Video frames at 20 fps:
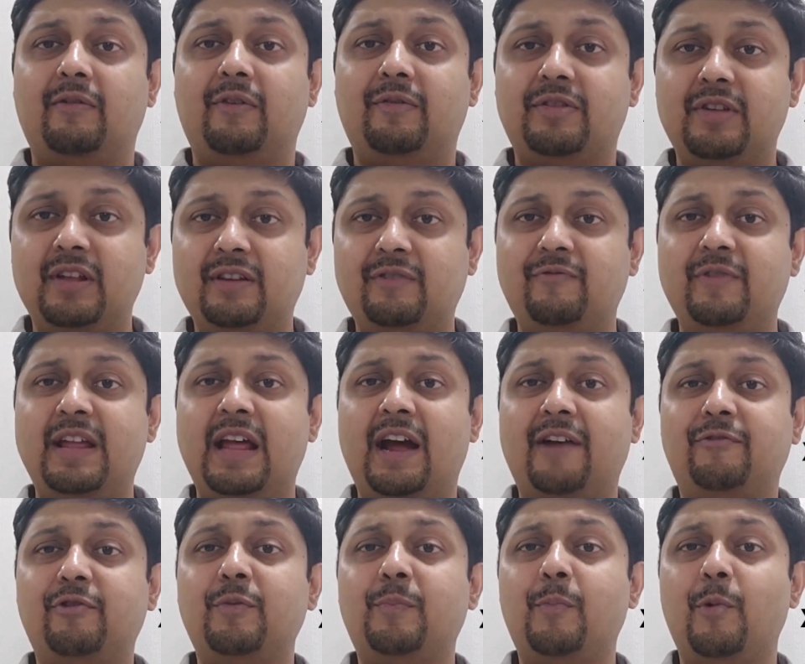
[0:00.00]
just we
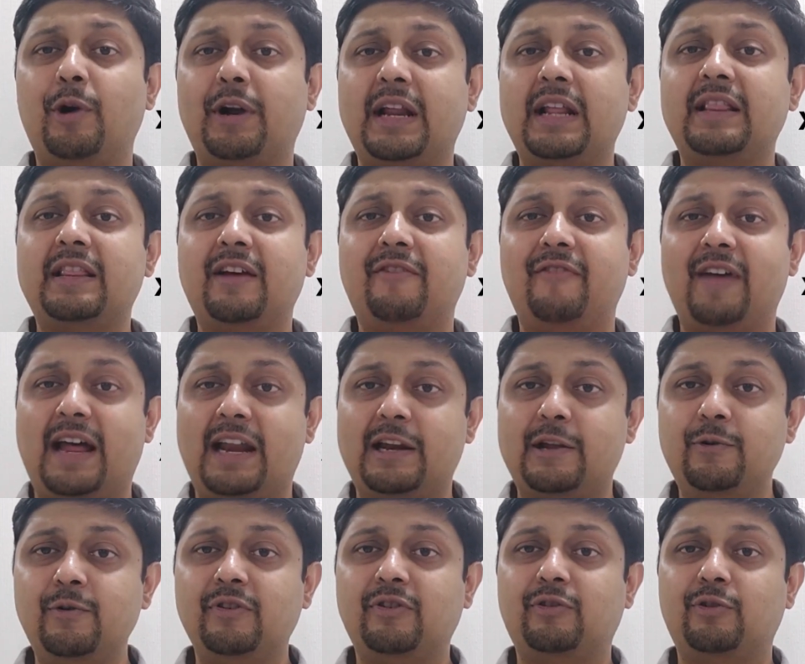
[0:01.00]
have to put in the
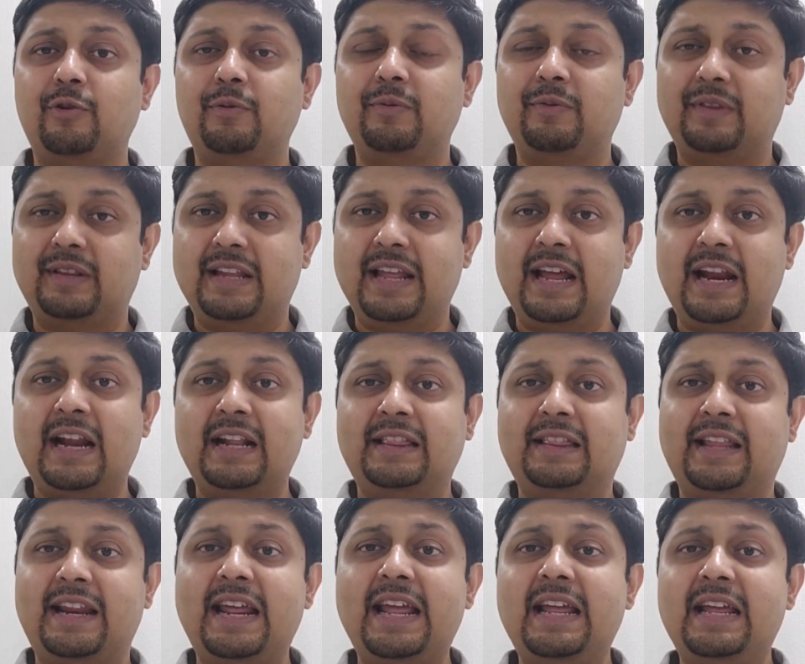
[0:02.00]
values. So there are
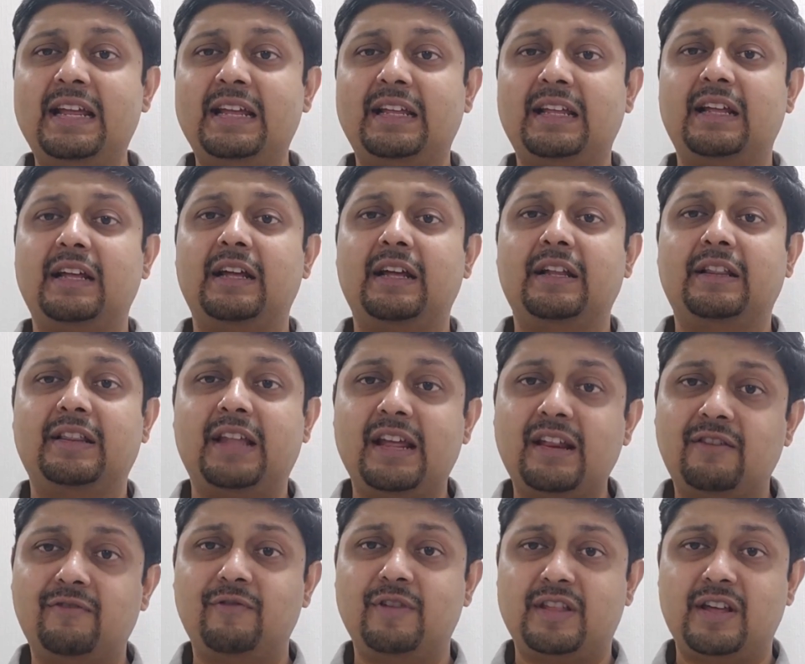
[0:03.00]
three
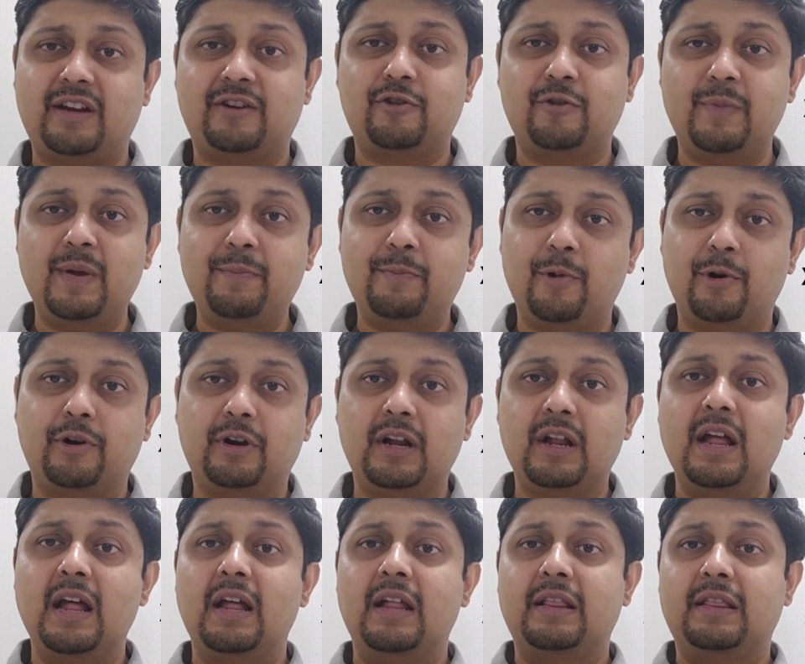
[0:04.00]
things which are to be put.
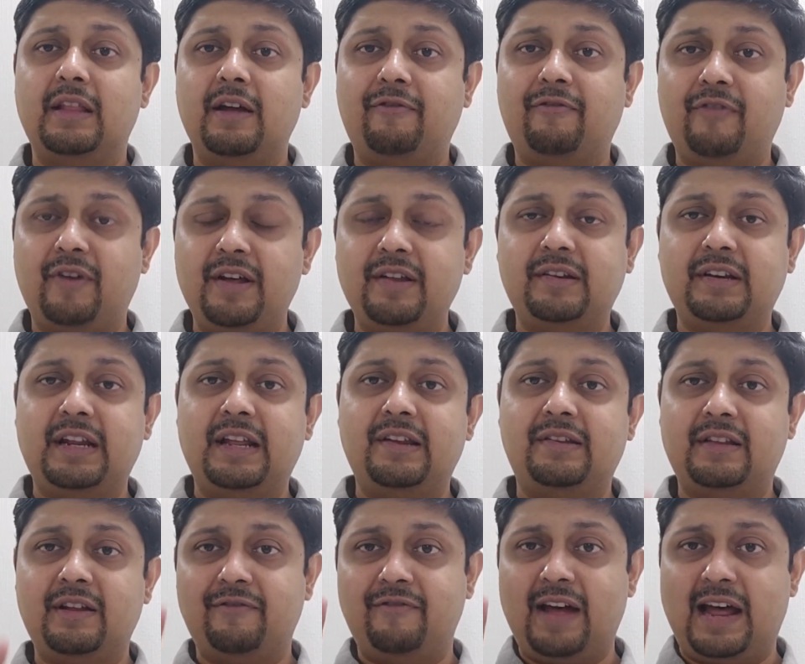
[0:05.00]
The first is
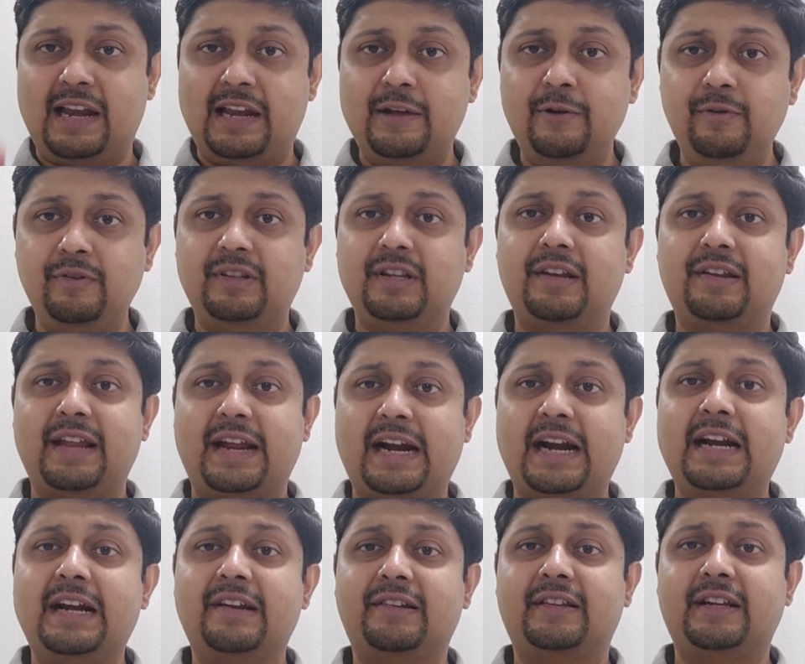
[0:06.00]
the values, the
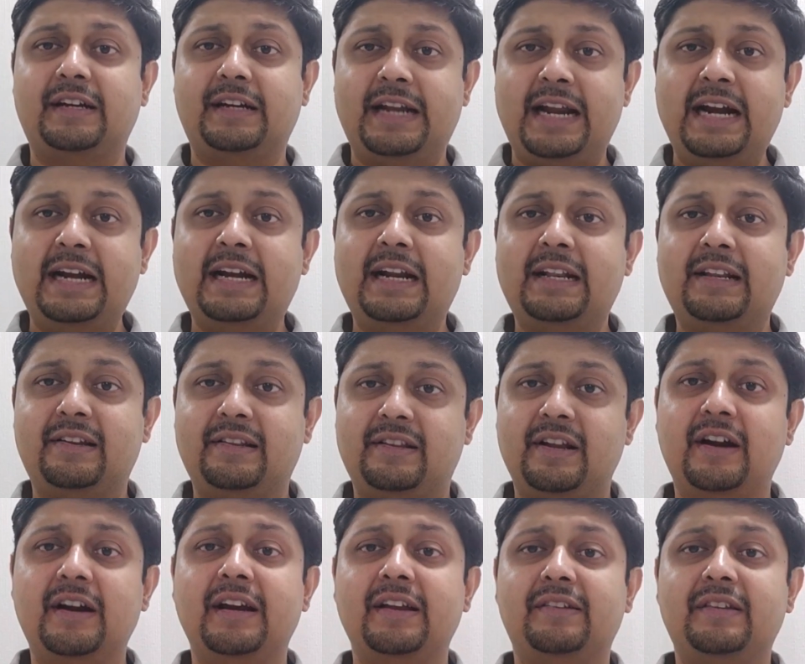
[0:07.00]
second is the date, and
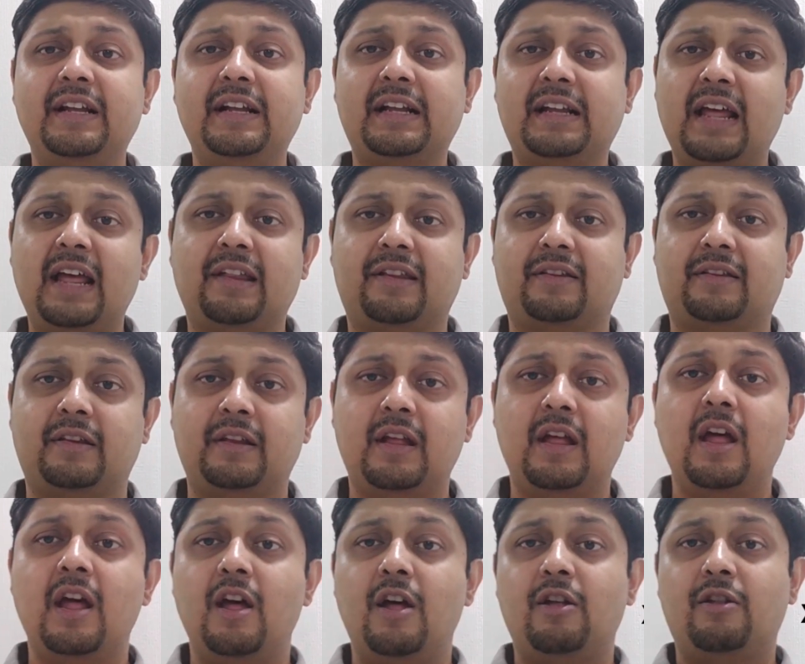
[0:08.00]
third is the guess.
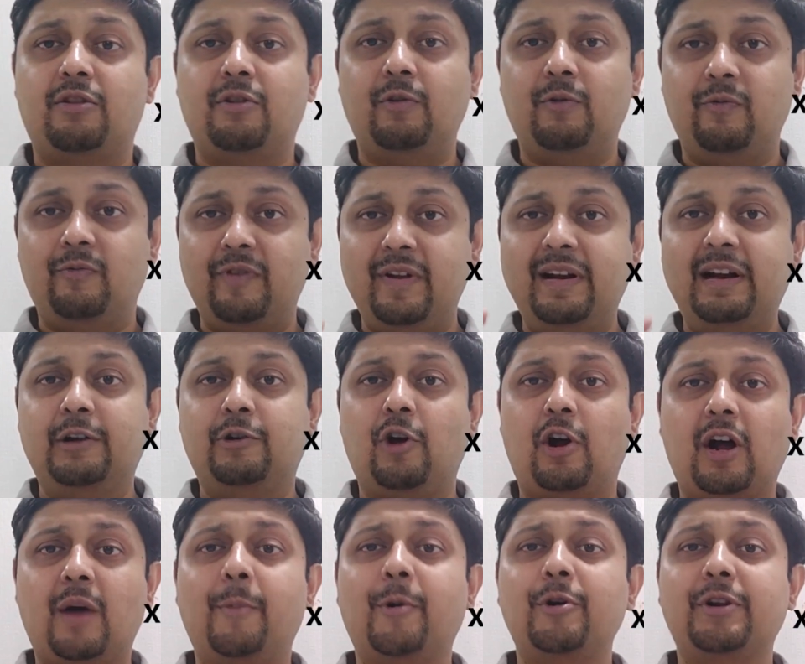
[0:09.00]
So we will
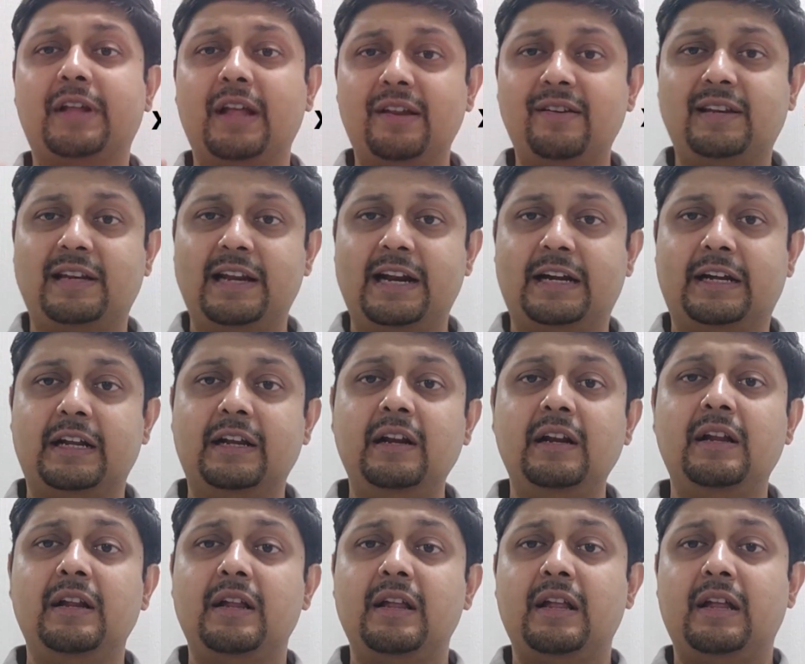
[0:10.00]
talk about guess later.
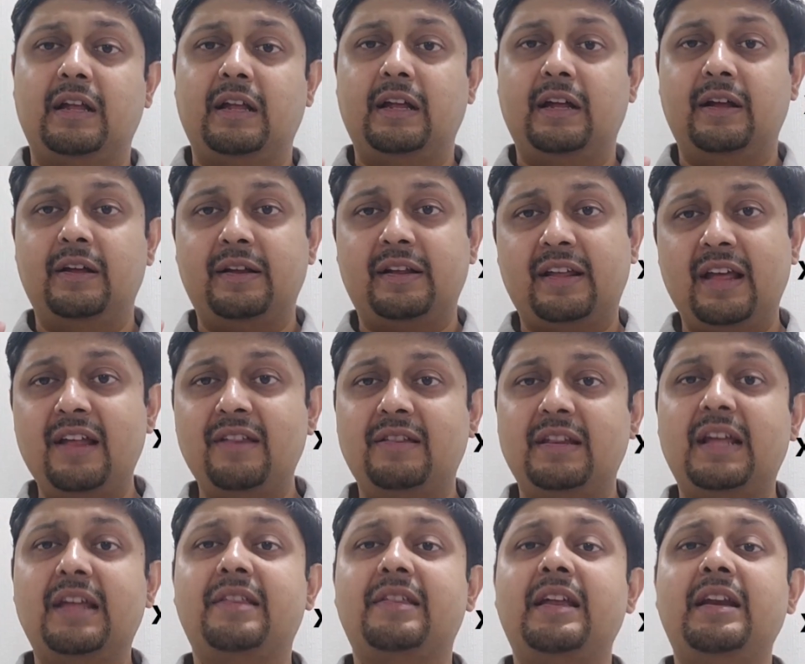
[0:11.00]
Guess
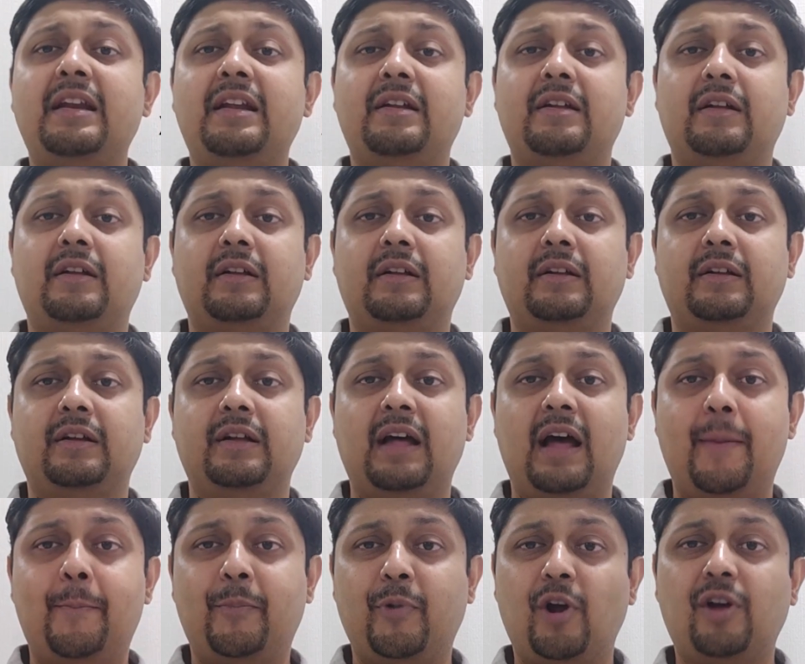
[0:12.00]
is an
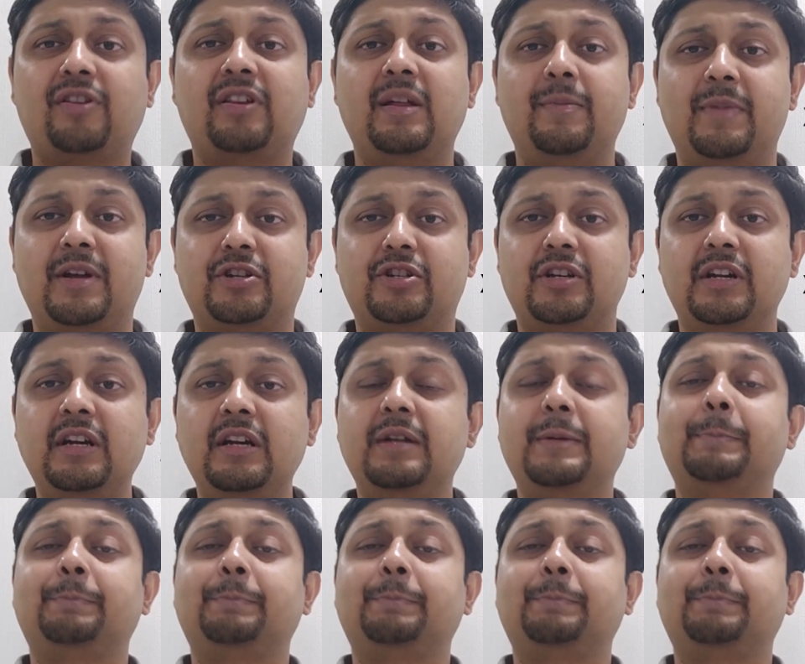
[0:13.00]
approximation